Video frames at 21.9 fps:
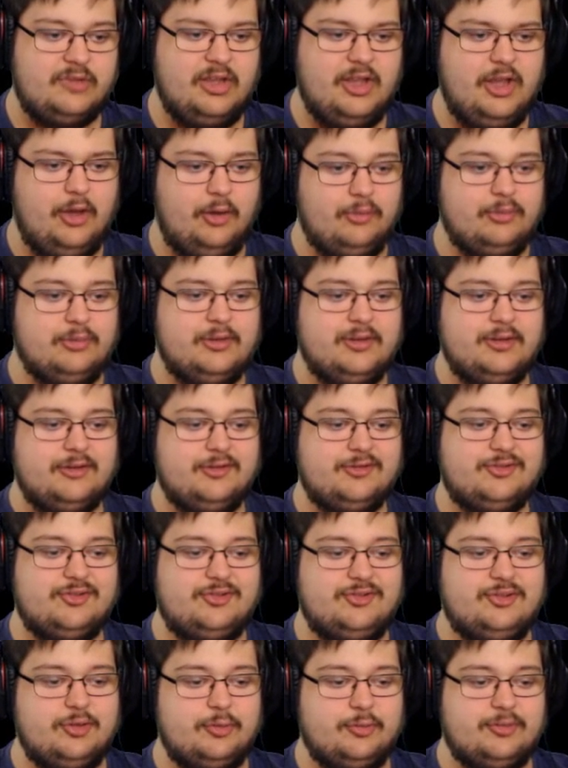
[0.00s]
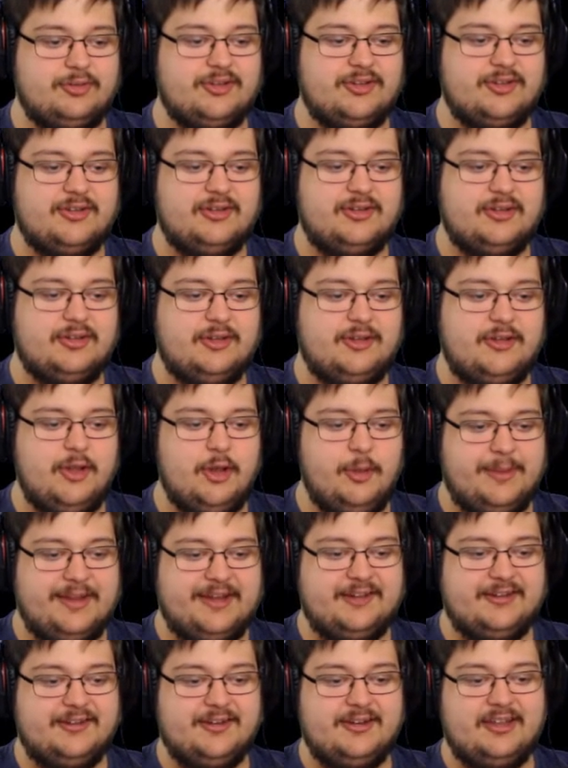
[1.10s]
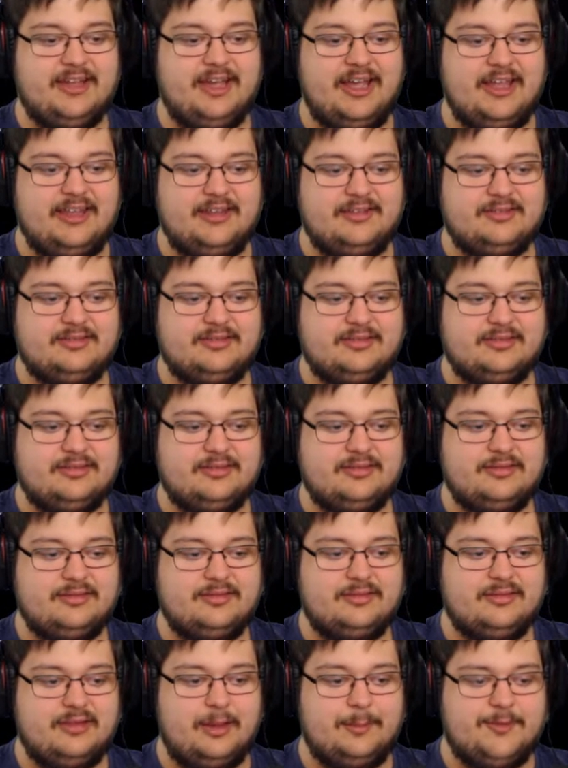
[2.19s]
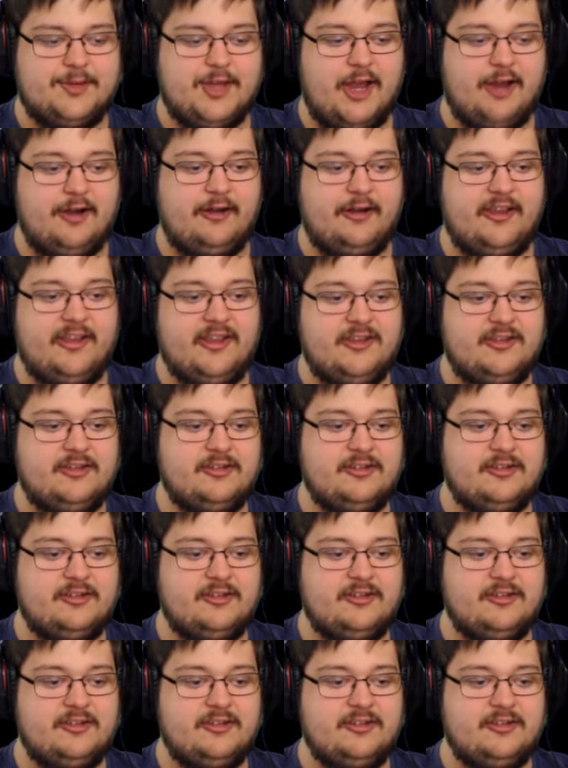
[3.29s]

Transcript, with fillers: Oh, shoot. Human, I, I'm sorry.